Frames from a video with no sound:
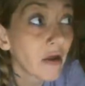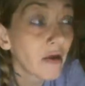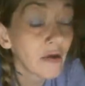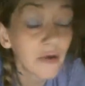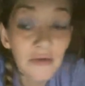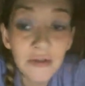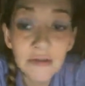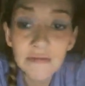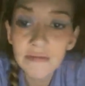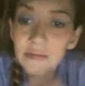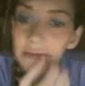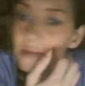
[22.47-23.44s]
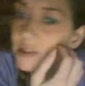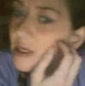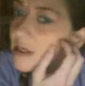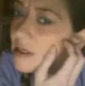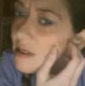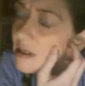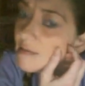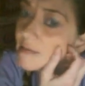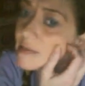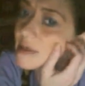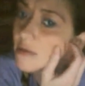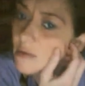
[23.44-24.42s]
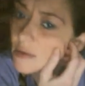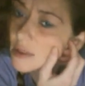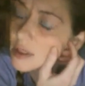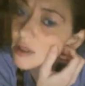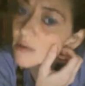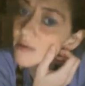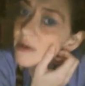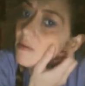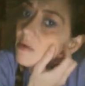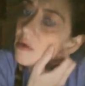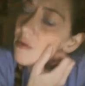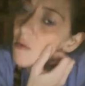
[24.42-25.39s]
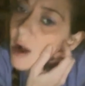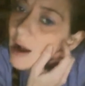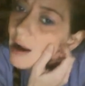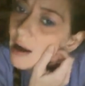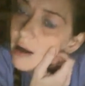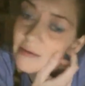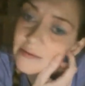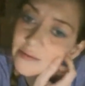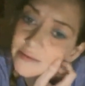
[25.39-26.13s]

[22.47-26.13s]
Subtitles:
you know, tell everyone a little bit more why